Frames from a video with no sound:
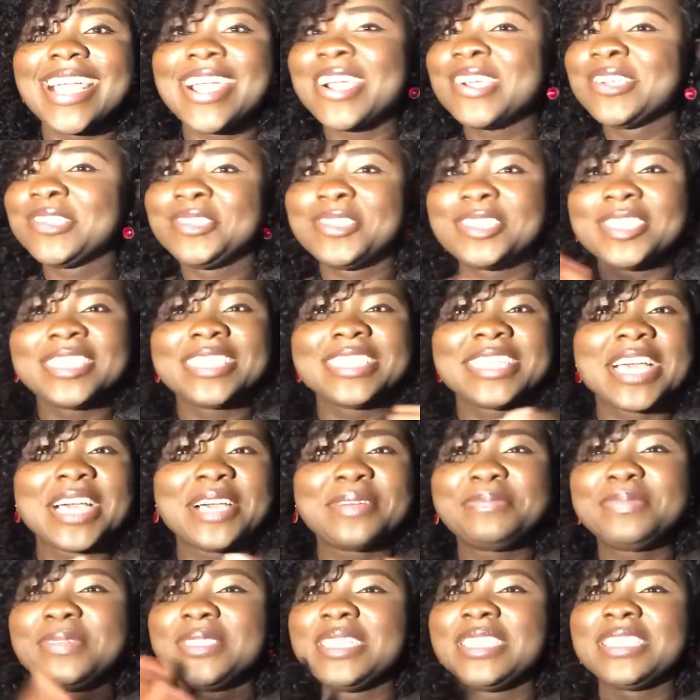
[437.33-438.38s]
during that
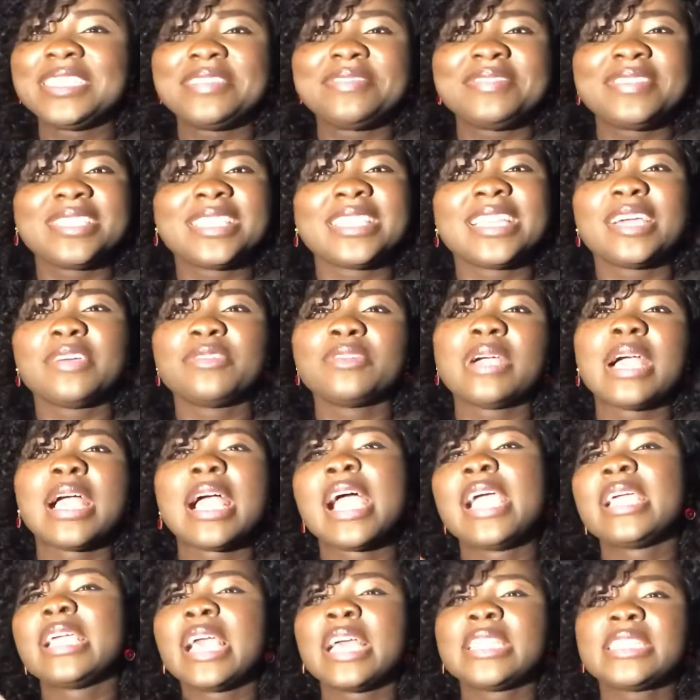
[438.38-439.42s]
appeal and everything, I,
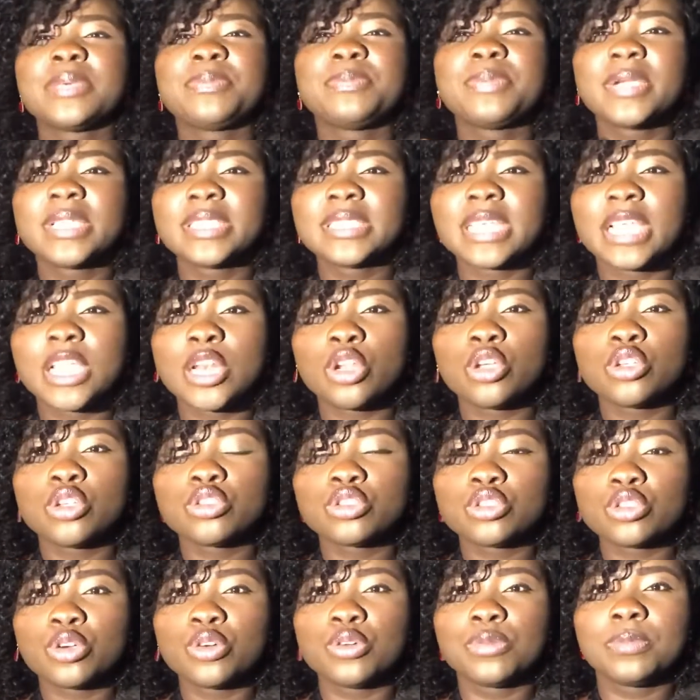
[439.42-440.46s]
I, at a point I lost
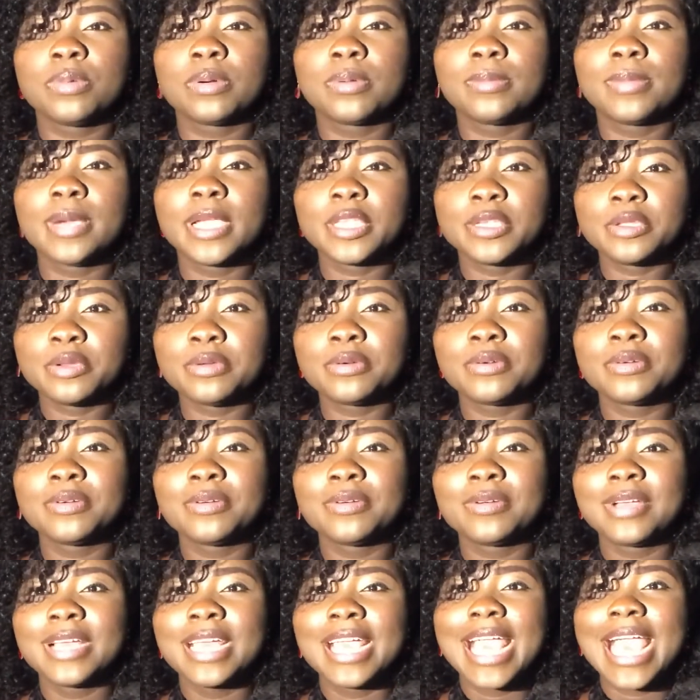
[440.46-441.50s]
hope. But you know,
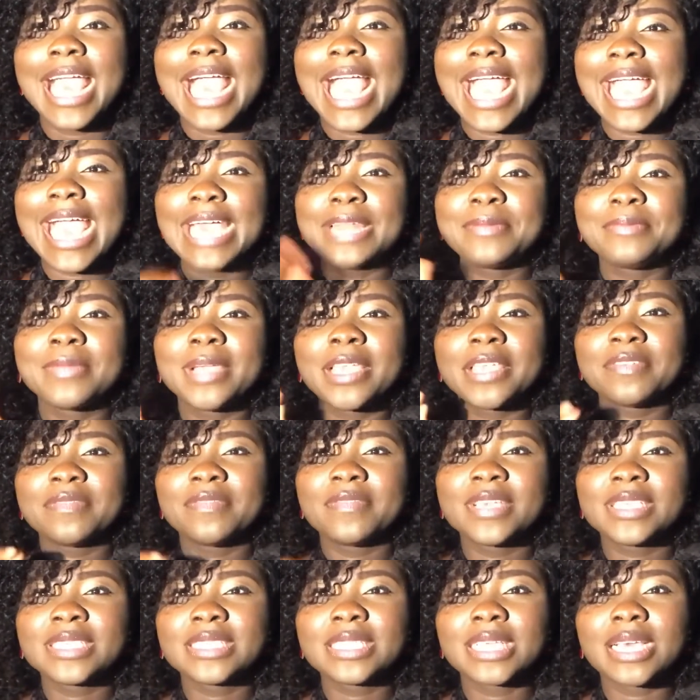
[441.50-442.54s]
I had my
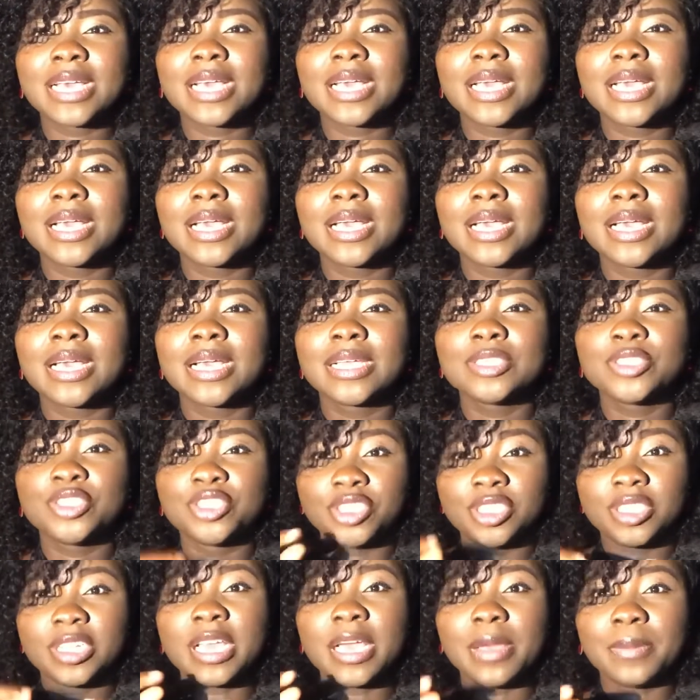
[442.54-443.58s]
visa
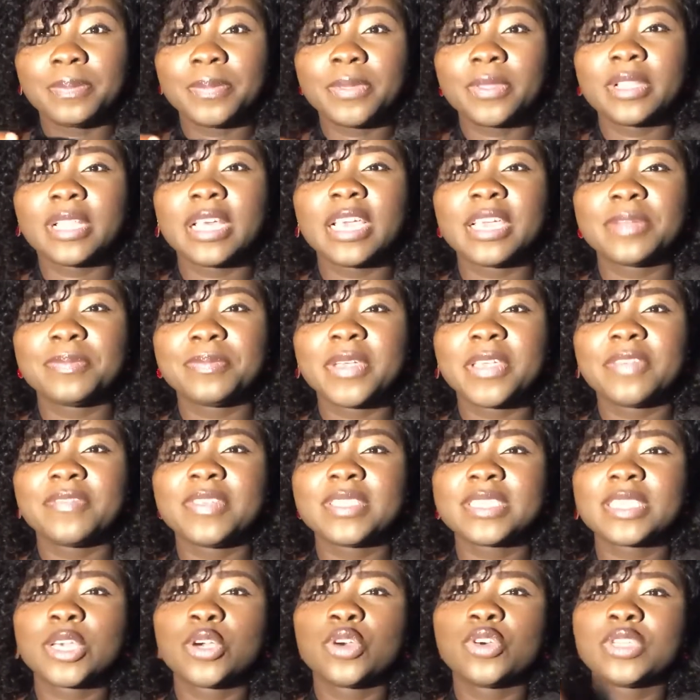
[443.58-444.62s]
during that appeal. I had my
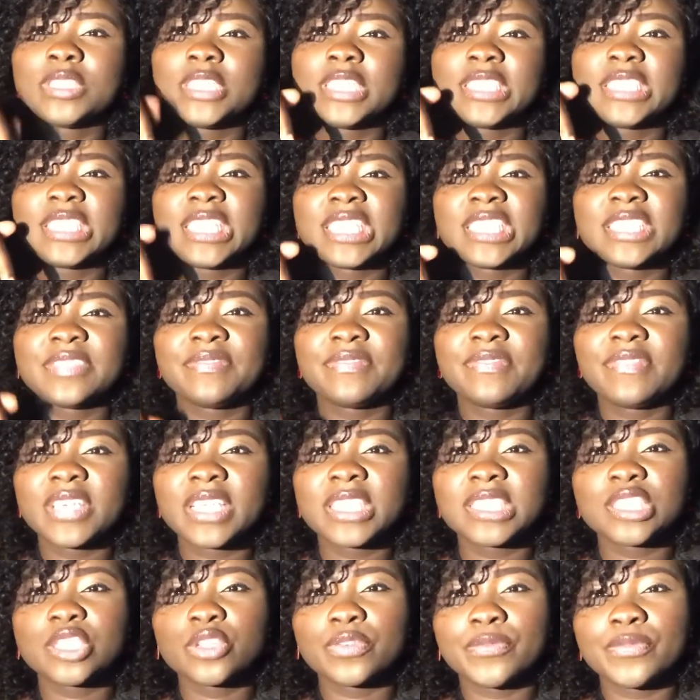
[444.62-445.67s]
visa on the
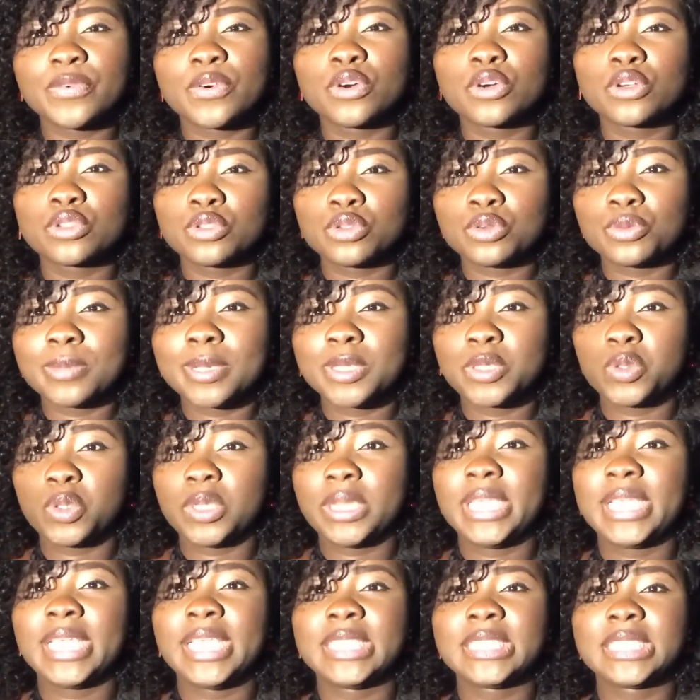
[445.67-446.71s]
31st of October
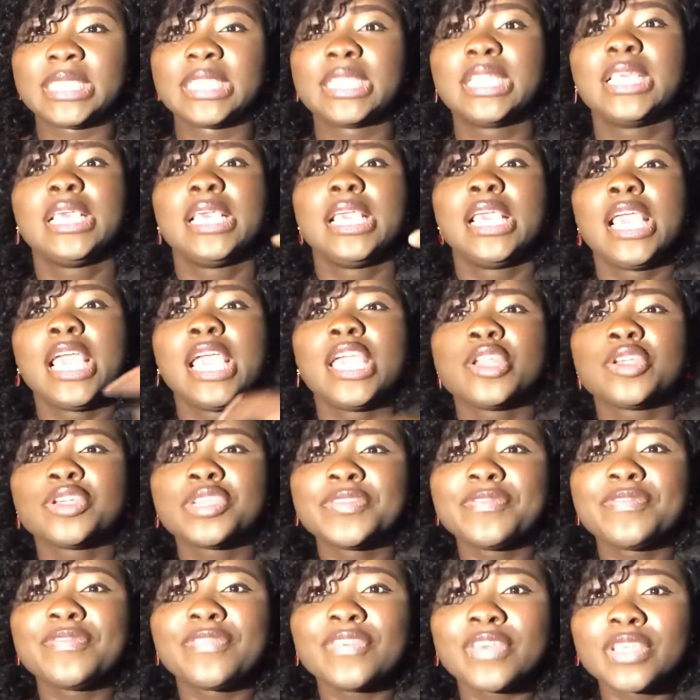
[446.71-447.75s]
2018, and on the
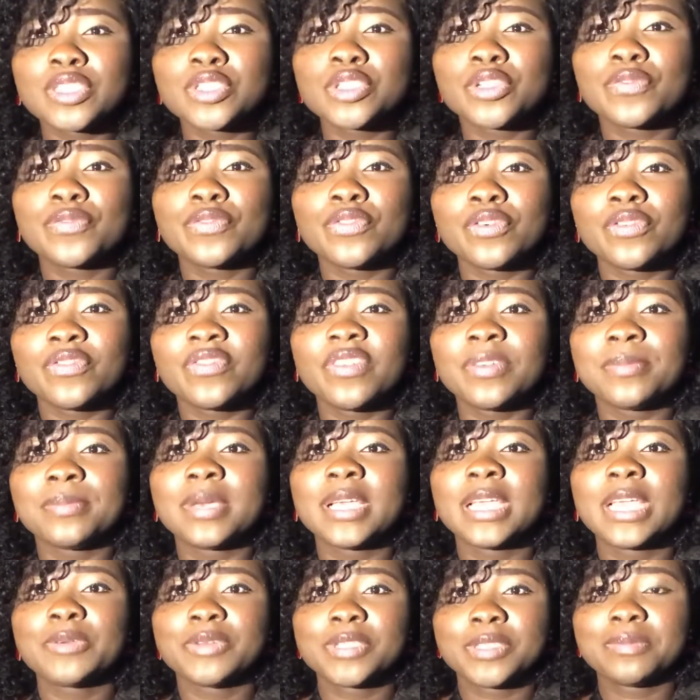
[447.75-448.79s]
1st of November
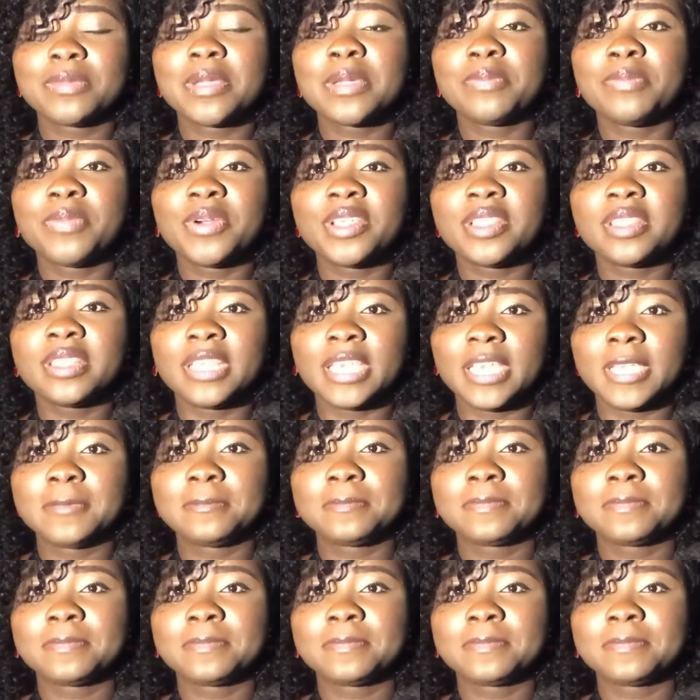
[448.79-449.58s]
it was my birthday.